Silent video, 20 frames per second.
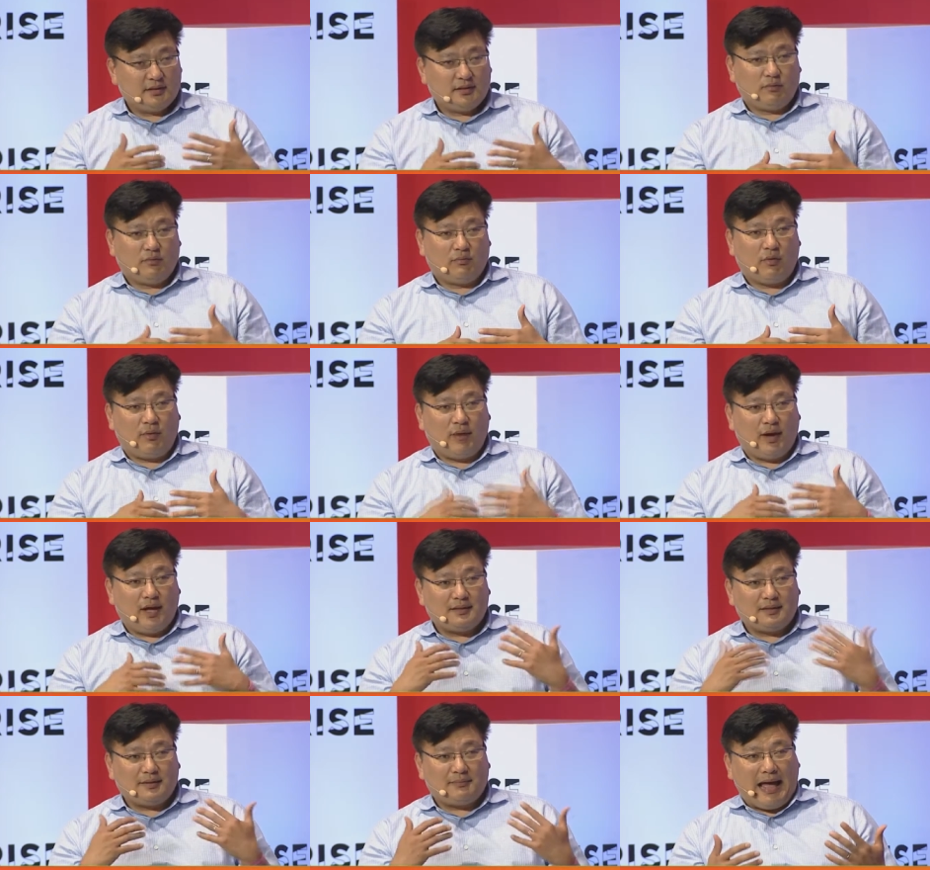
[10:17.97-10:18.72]
What will
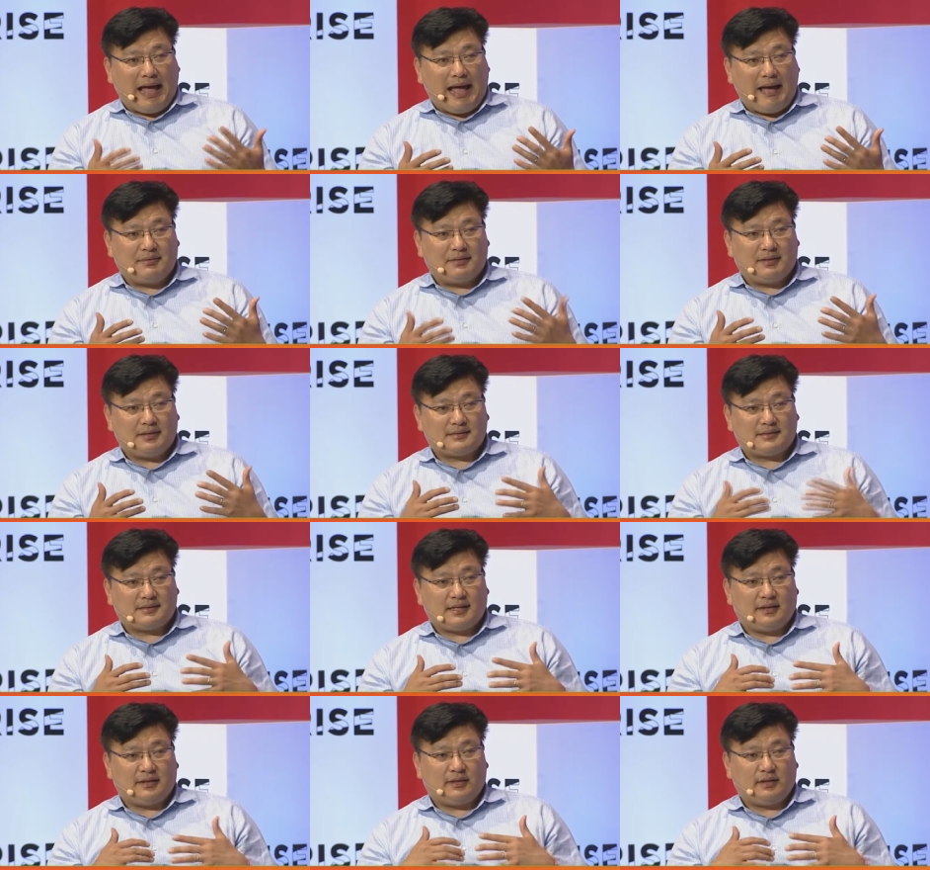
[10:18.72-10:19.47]
end up happening is
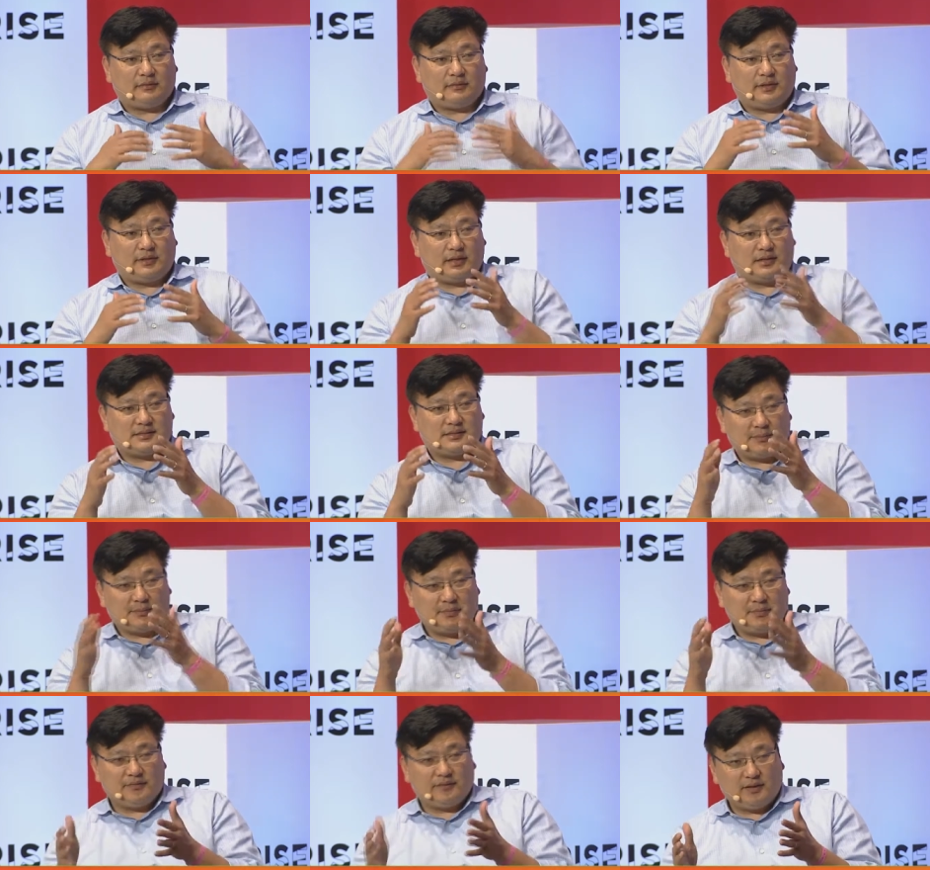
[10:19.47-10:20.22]
that they'll take
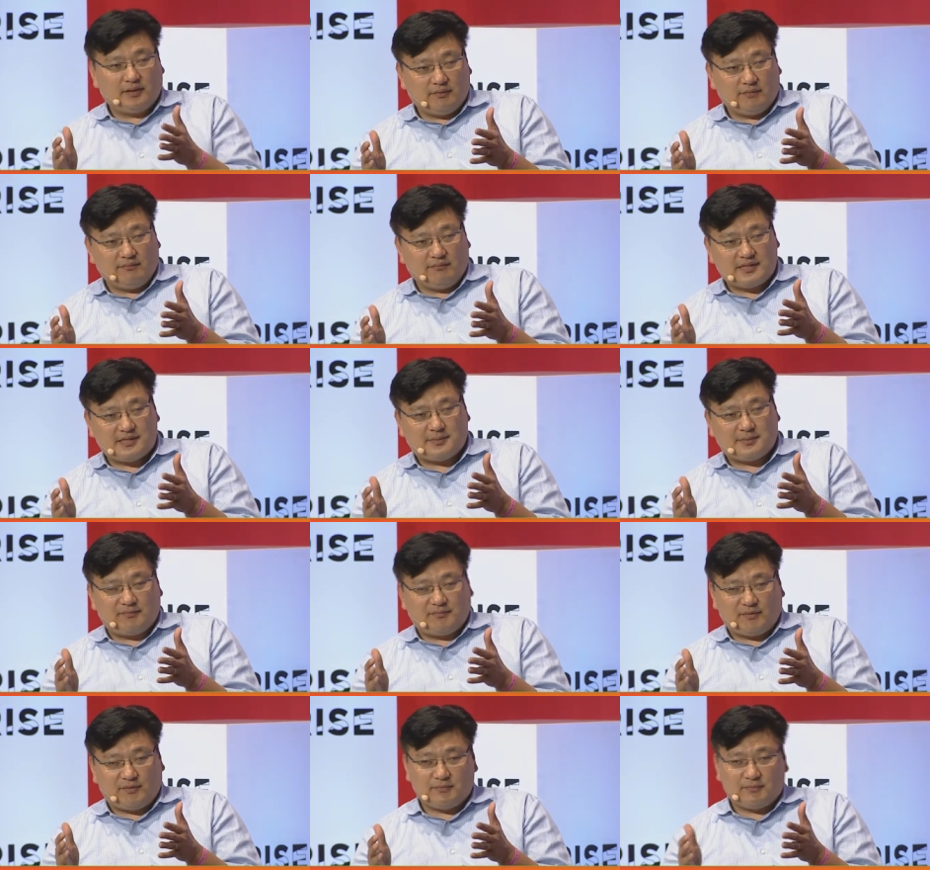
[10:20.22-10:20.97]
some of the
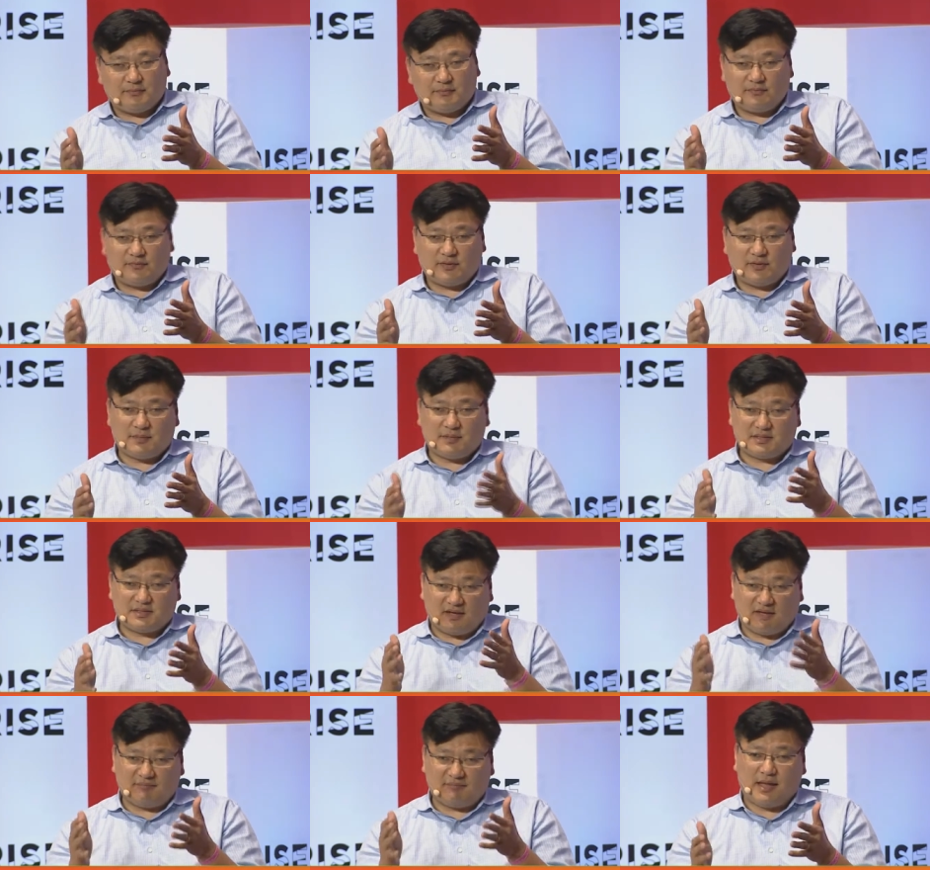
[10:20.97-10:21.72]
investment from, from the
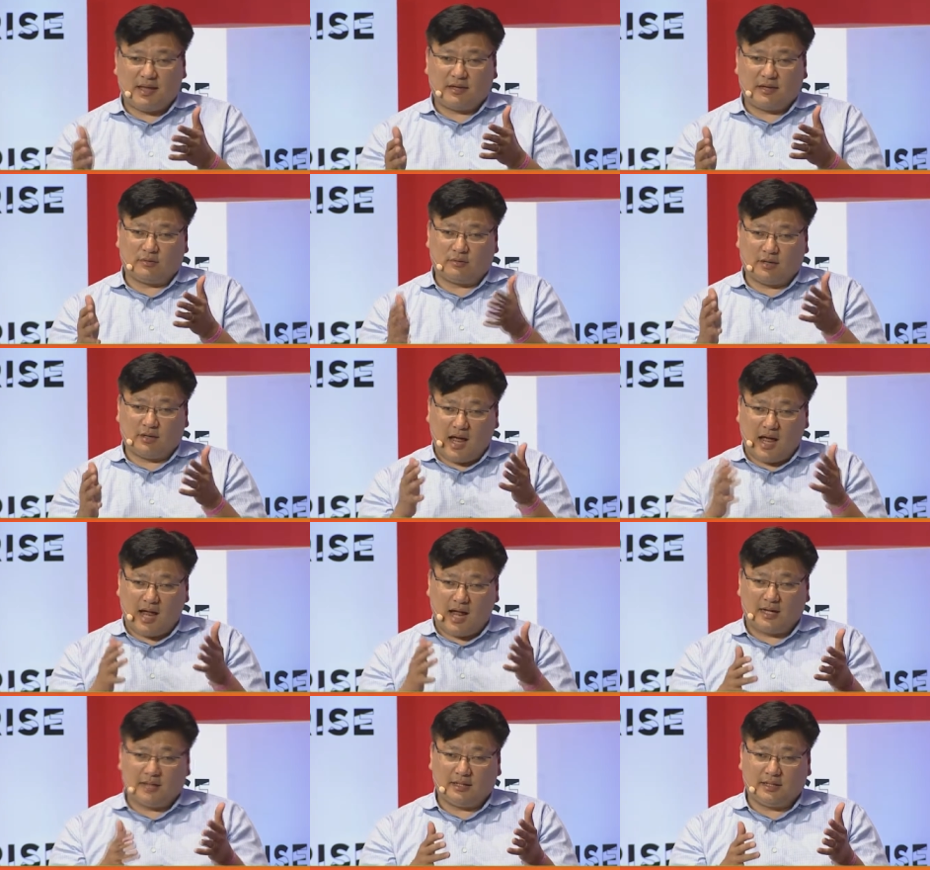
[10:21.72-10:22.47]
SoftBank or
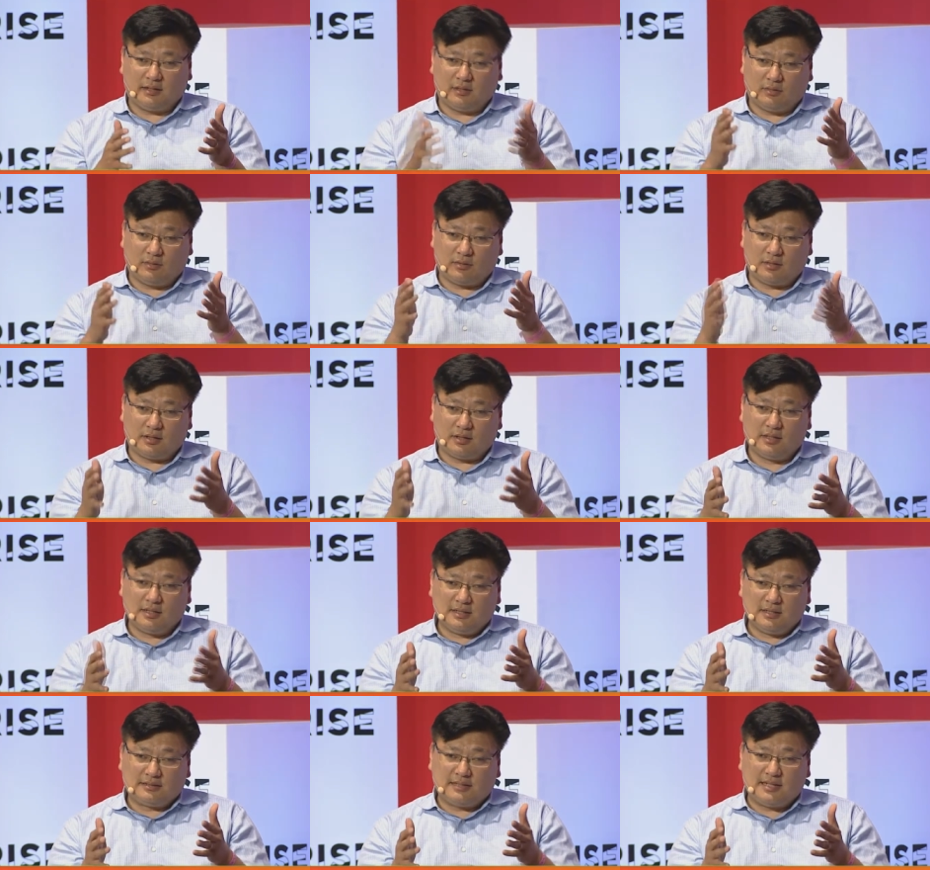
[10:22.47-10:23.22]
Ali or
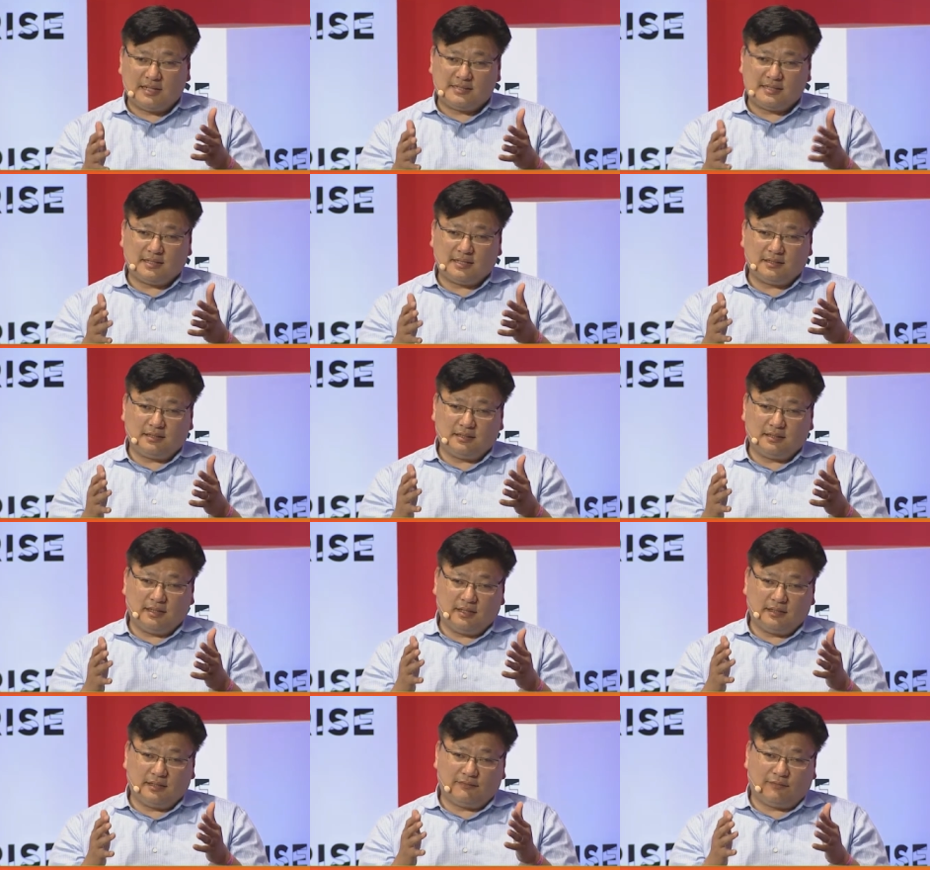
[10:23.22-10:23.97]
Tencent
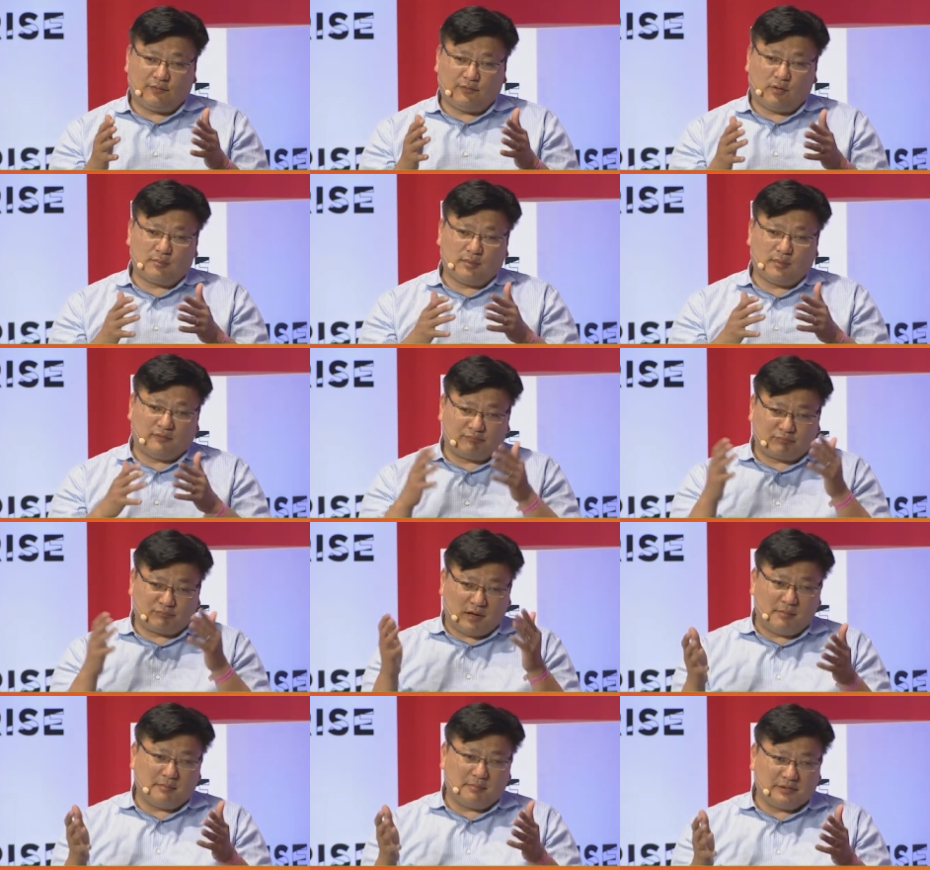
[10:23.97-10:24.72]
in form of
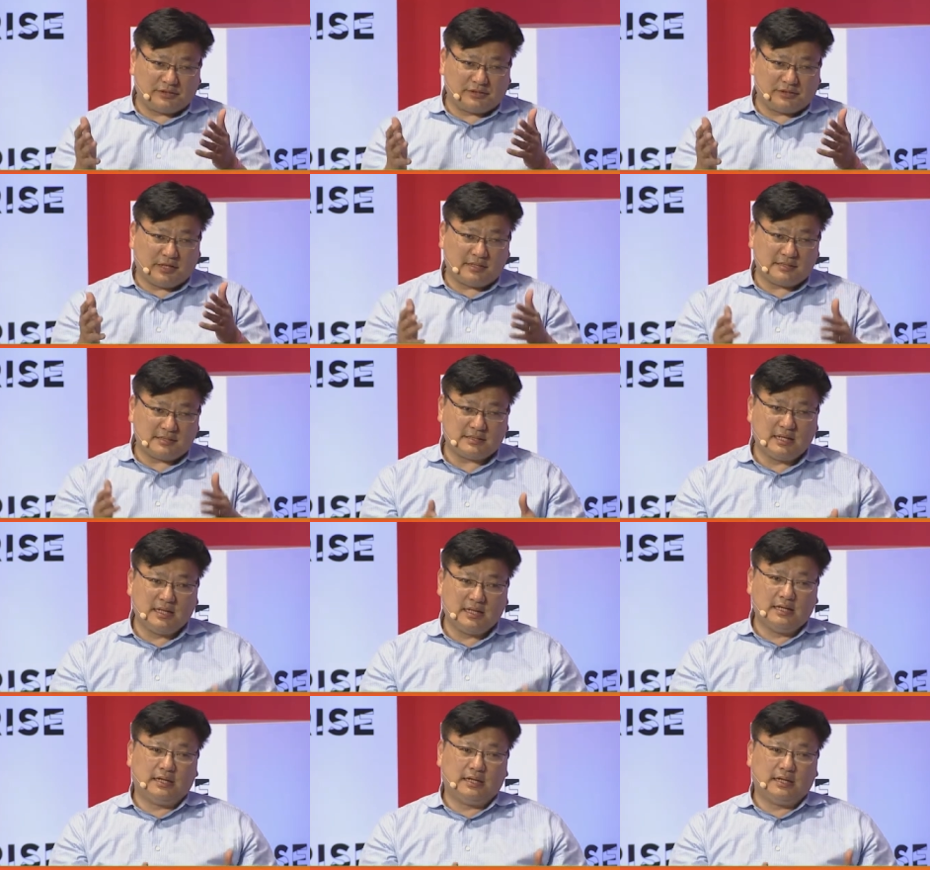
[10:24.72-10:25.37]
primary shares.